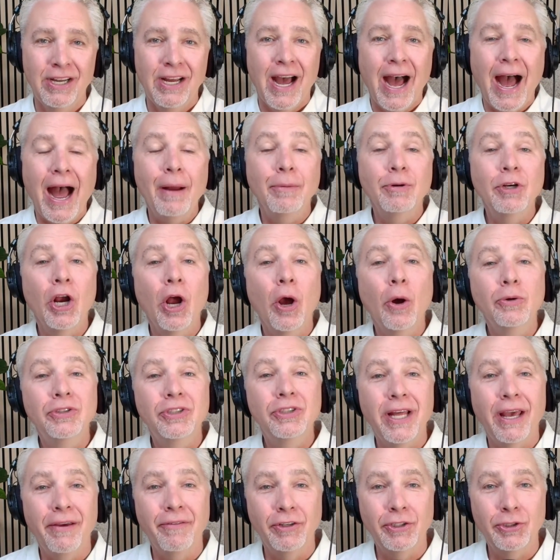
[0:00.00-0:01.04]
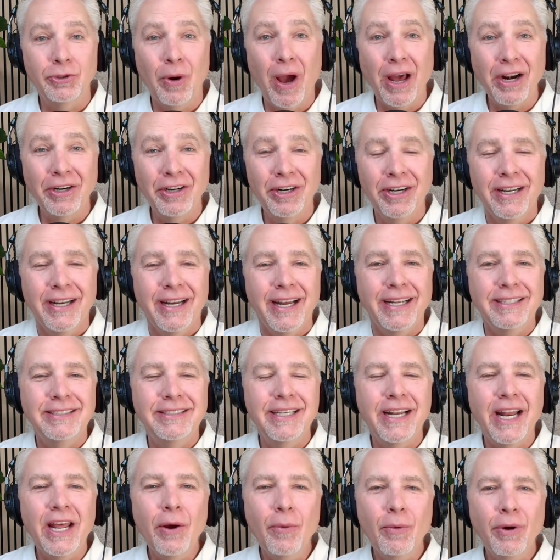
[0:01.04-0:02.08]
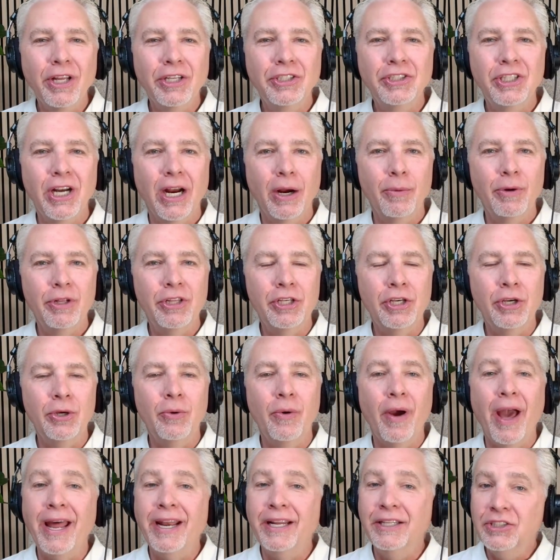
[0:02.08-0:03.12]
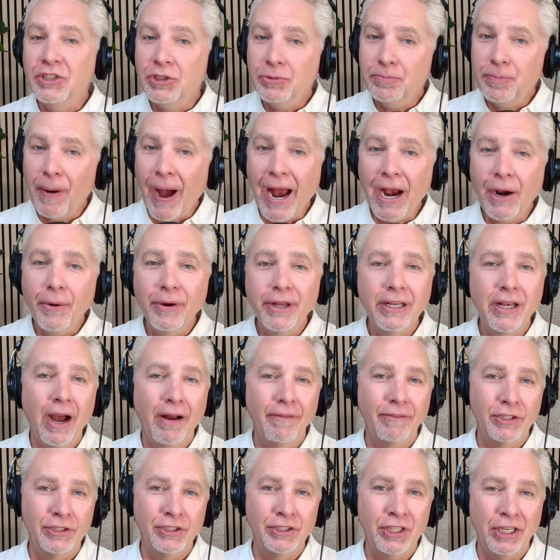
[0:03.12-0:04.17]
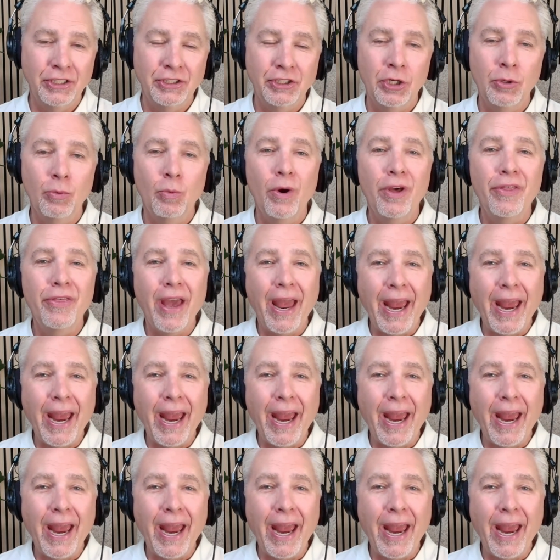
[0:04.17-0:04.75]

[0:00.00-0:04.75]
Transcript: I'm your host, David Trotter, and today I want to share with you an inspiring conversation with